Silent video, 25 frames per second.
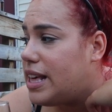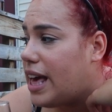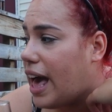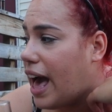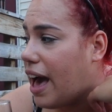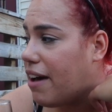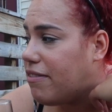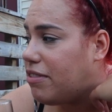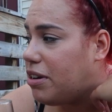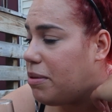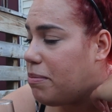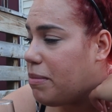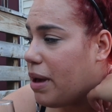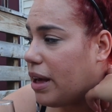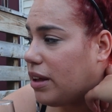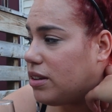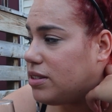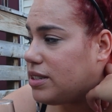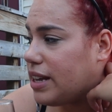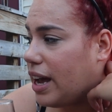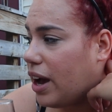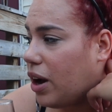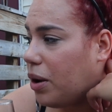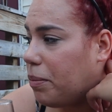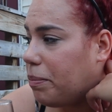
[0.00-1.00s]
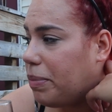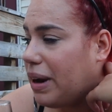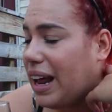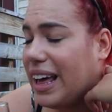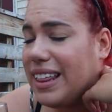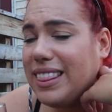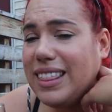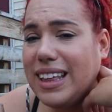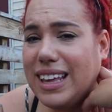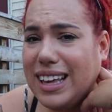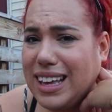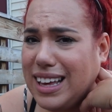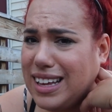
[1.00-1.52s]
having a meltdown, but I
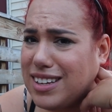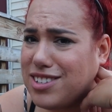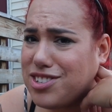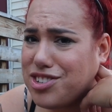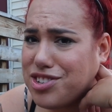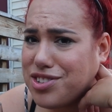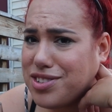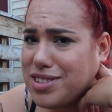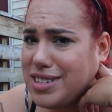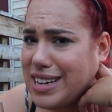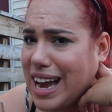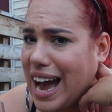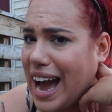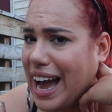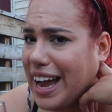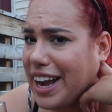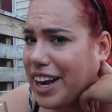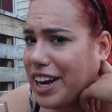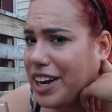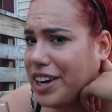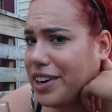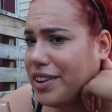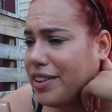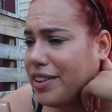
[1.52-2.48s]
think he's just tired.